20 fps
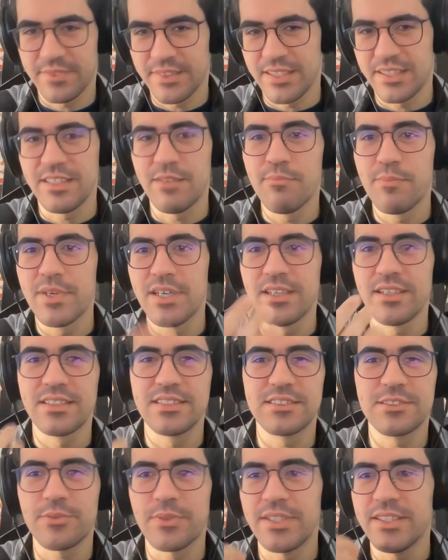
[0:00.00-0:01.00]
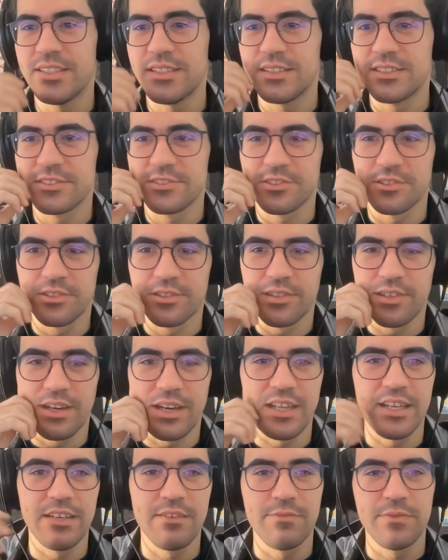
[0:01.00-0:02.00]
at the bug strings
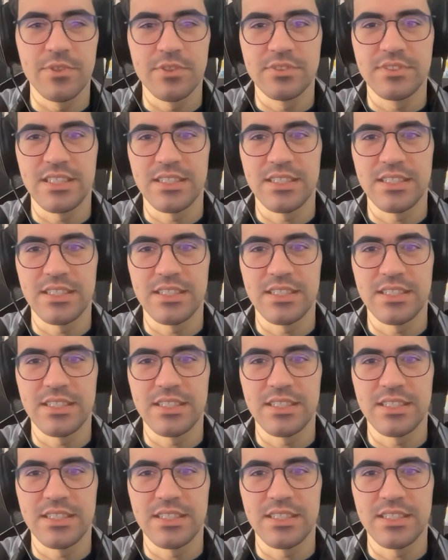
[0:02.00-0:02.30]
or levels